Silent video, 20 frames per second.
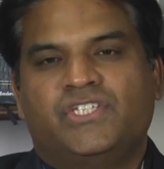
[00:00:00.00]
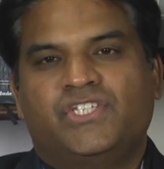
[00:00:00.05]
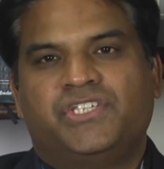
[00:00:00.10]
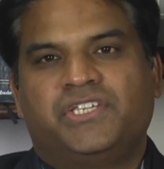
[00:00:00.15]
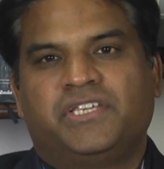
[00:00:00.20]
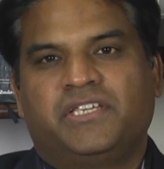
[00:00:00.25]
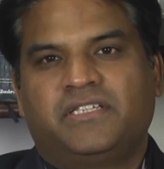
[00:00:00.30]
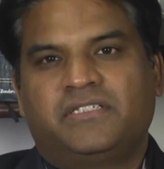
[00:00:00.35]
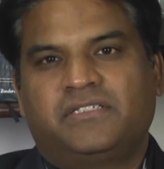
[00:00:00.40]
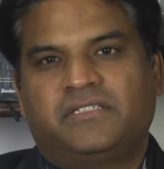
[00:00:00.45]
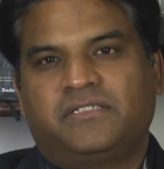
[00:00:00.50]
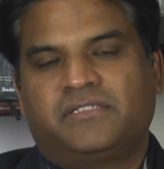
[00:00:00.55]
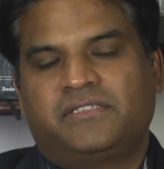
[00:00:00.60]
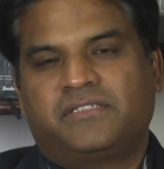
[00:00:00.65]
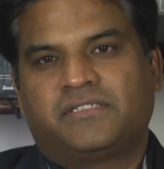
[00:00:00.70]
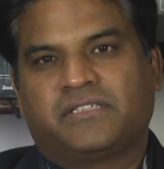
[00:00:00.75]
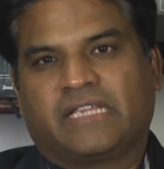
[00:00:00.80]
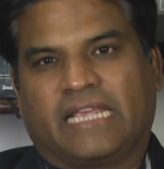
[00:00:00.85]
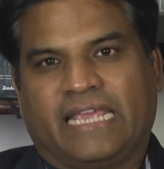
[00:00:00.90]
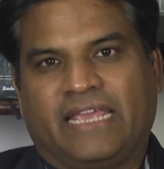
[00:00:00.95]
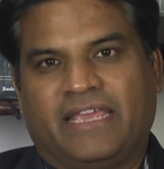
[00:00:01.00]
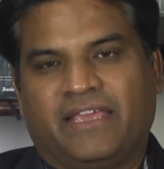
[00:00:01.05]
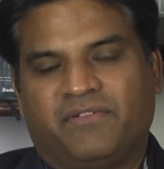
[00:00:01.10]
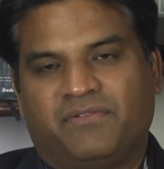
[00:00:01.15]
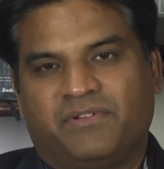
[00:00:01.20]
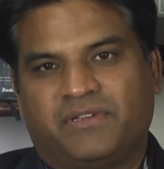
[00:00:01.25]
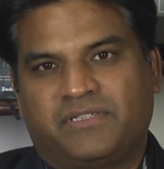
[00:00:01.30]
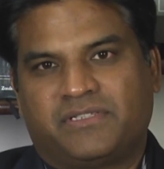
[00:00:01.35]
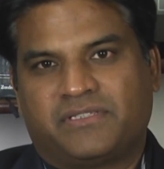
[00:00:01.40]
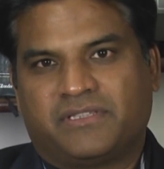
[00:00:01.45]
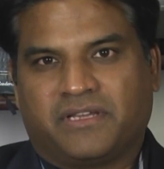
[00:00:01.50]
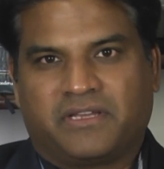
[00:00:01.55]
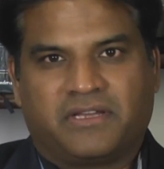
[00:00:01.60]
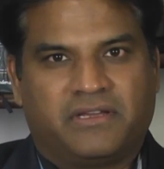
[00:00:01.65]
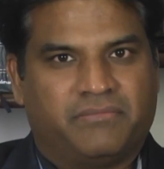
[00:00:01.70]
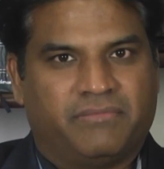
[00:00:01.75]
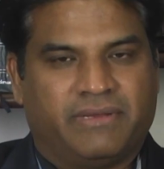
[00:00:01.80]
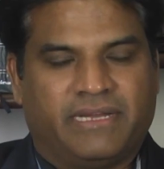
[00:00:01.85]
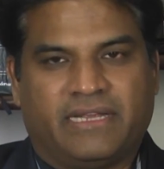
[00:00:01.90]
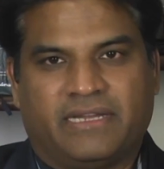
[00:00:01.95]
Jesus gave us the
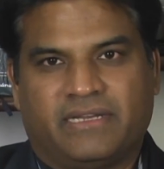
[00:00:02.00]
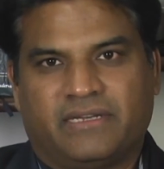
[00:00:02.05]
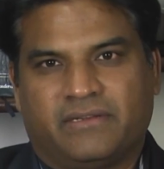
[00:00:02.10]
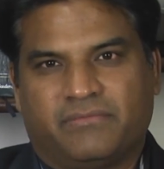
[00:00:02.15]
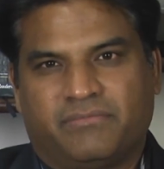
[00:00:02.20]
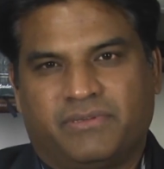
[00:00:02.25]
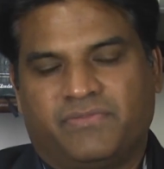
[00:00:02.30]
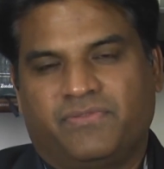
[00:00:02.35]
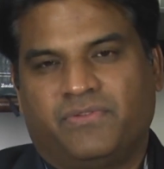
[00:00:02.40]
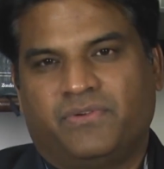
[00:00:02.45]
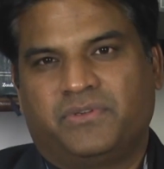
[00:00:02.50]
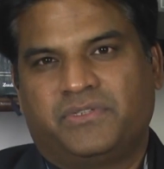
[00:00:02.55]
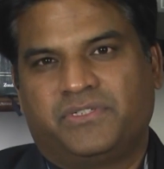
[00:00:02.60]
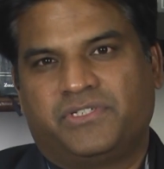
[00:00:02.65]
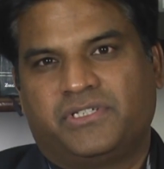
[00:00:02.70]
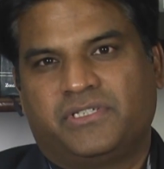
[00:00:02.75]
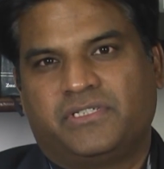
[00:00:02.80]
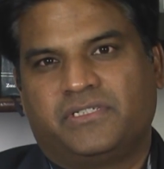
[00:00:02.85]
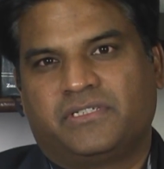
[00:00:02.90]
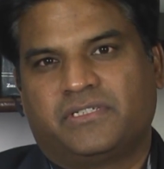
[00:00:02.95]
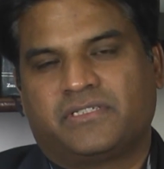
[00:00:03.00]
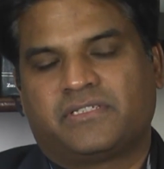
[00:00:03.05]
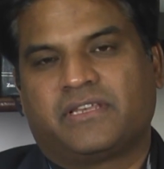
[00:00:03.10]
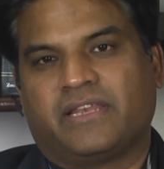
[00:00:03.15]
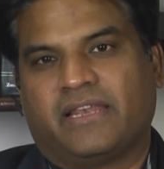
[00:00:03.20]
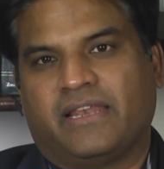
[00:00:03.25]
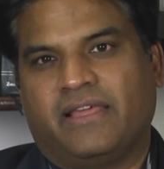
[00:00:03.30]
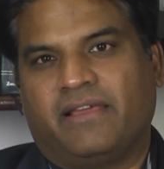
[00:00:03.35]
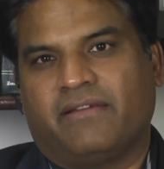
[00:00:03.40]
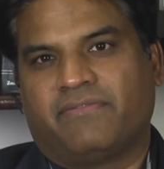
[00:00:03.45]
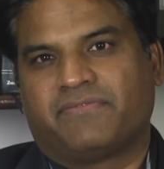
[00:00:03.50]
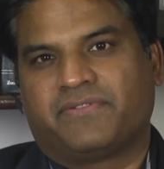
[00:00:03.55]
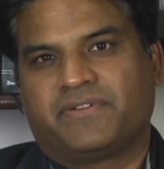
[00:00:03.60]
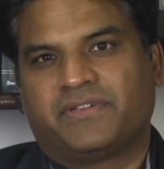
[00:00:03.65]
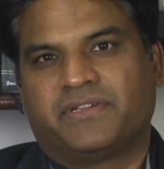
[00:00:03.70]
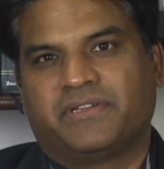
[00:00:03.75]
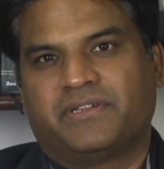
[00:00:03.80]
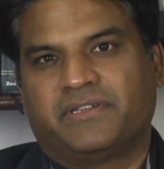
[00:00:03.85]
command before Jesus left